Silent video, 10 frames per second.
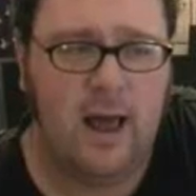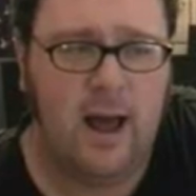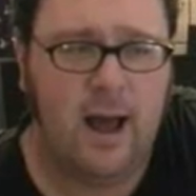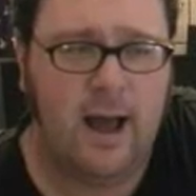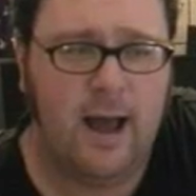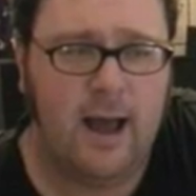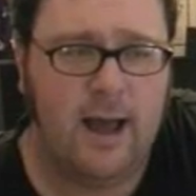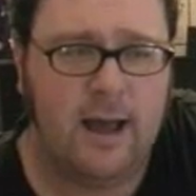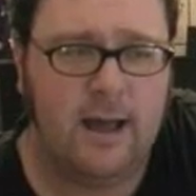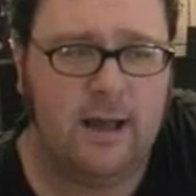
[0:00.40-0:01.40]

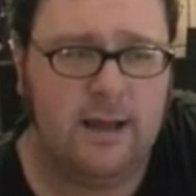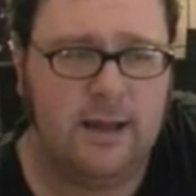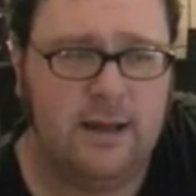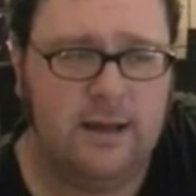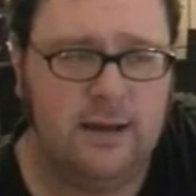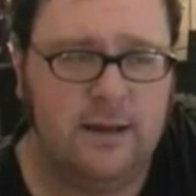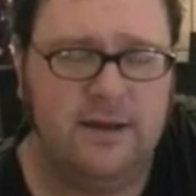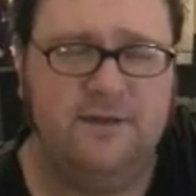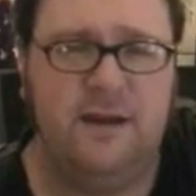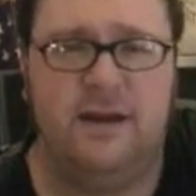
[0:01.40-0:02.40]

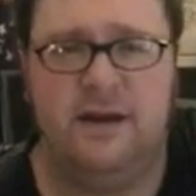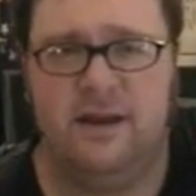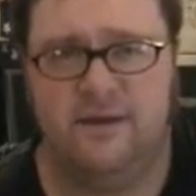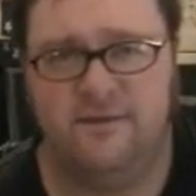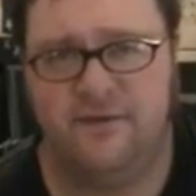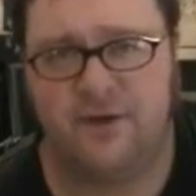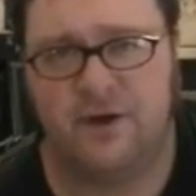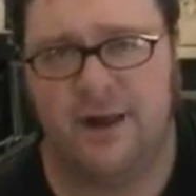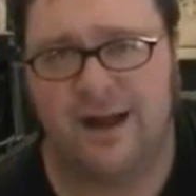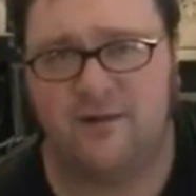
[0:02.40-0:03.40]
Let's get into the
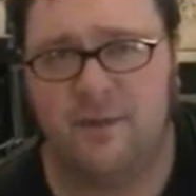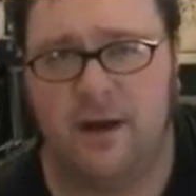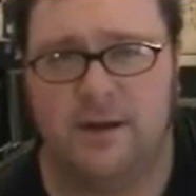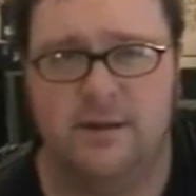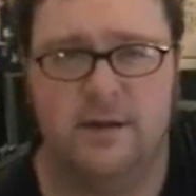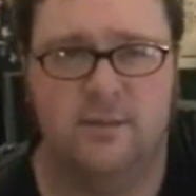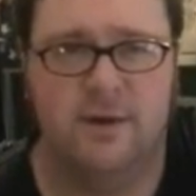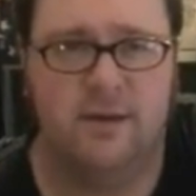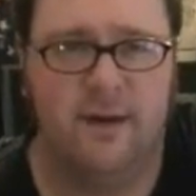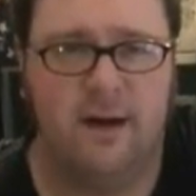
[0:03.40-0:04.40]
physical aspect a little
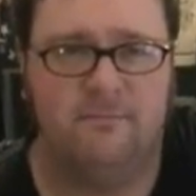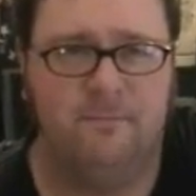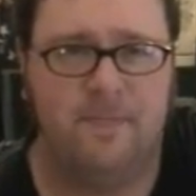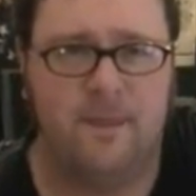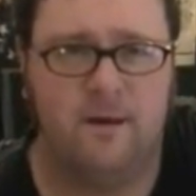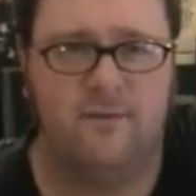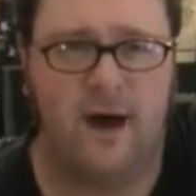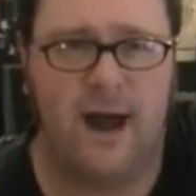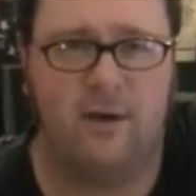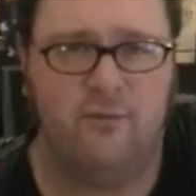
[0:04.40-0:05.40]
bit of
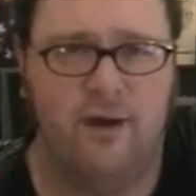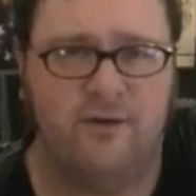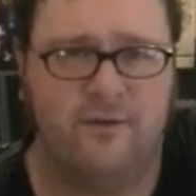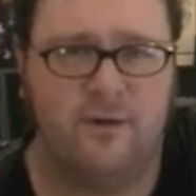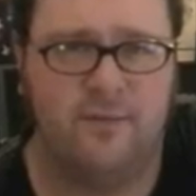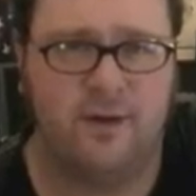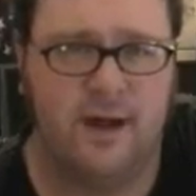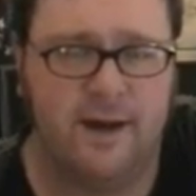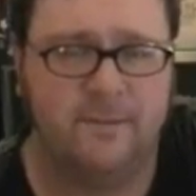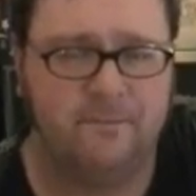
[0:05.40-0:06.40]
high register
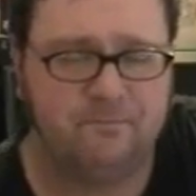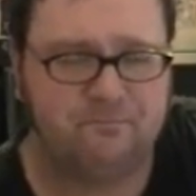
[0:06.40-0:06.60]
playing.